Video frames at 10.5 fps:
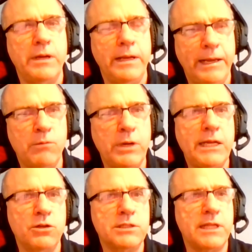it
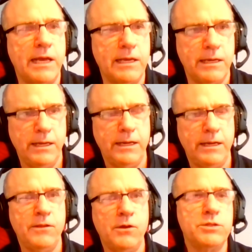really looks like
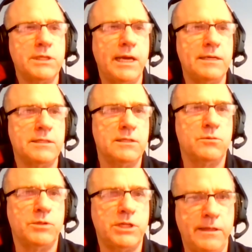in those
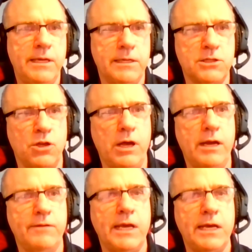cases, which I think is a
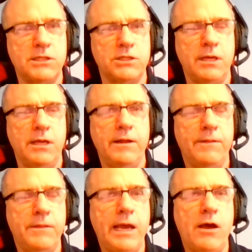lot of cases,
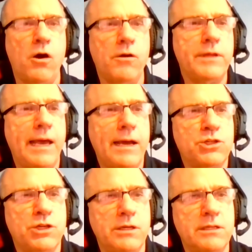all the
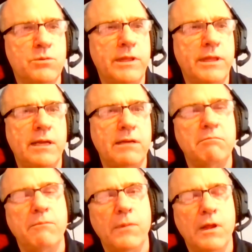action is
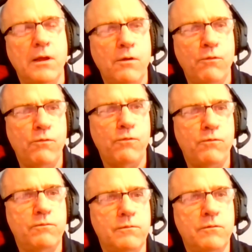within
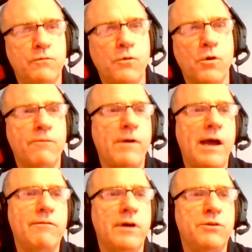400 or
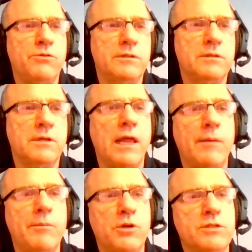500
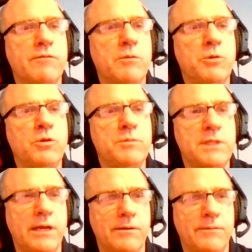kilometers of the plume
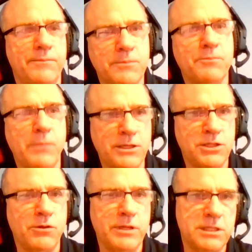center. And
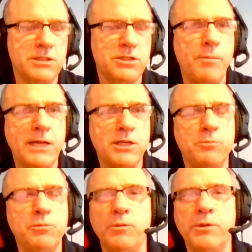so mantle
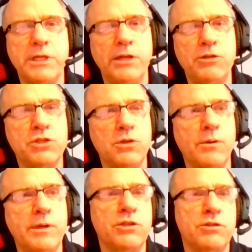plume. There's other
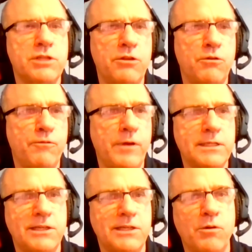stories, there's other
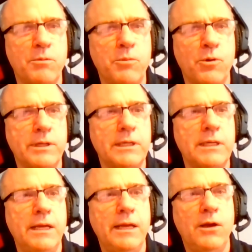effects that are
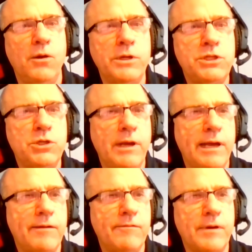important. Once you have,